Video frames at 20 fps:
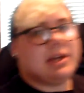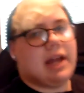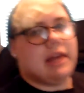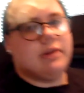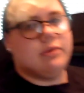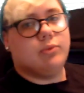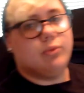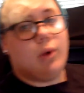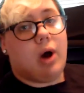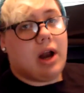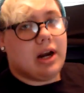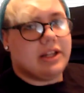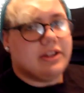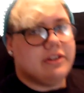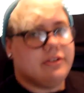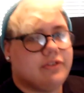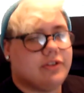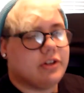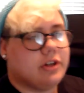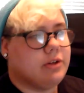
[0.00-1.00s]
I would
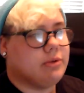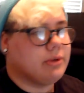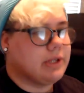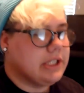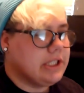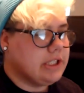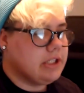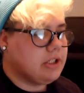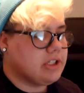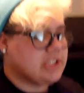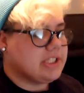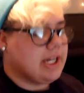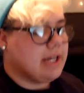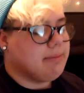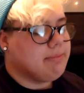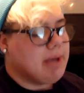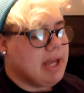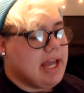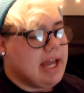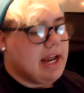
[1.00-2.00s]
wanted for a really long
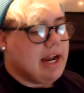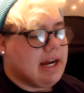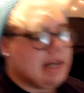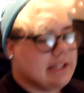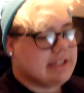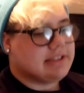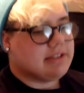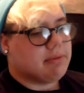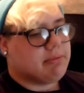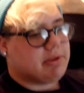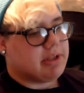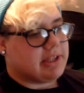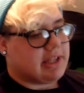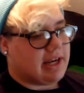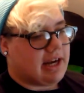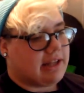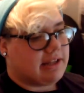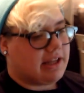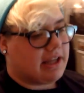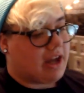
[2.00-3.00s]
time, and it's something
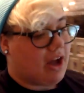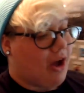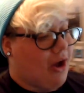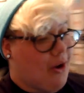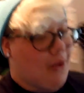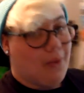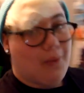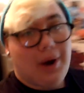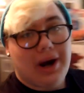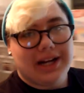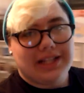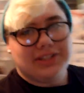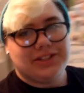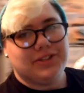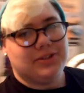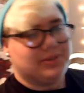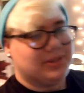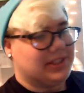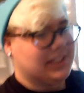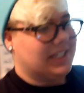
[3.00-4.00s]
that I, like, wanted to
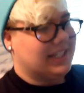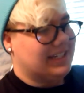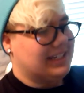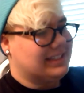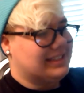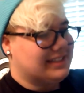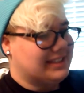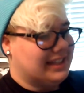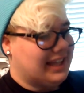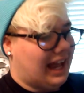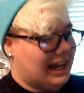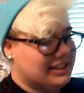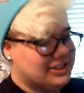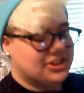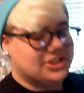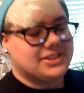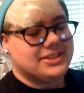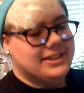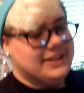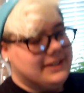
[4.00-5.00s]
go see, and it's, I
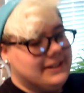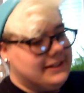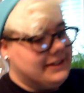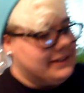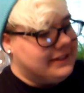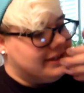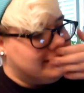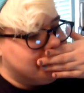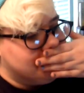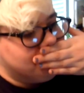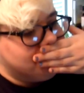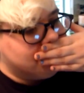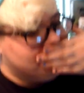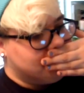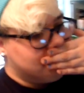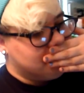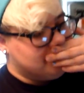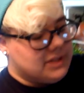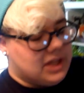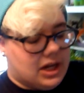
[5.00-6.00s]
just,
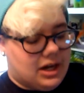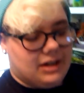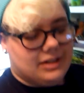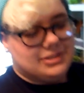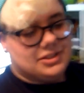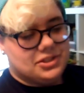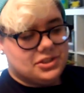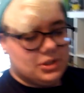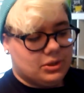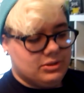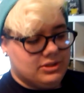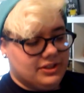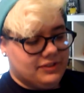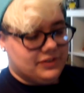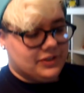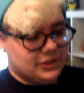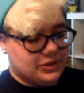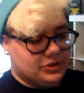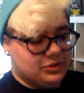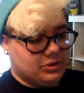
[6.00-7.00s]
Oh, it's so
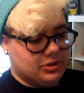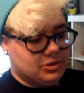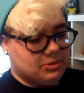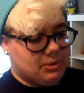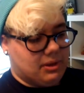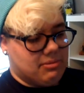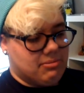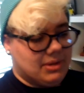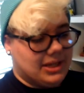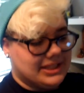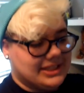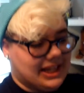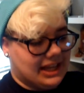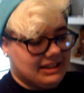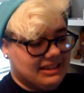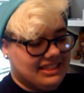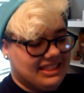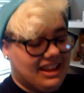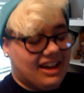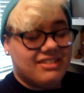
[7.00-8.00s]
difficult to explain because I
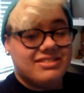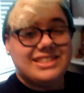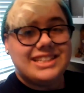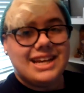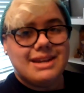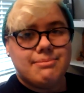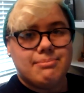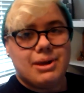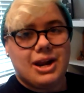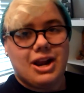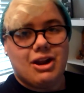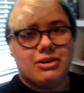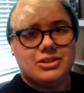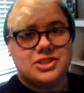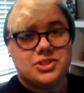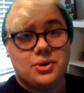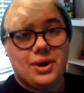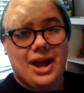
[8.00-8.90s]
loved it, but I also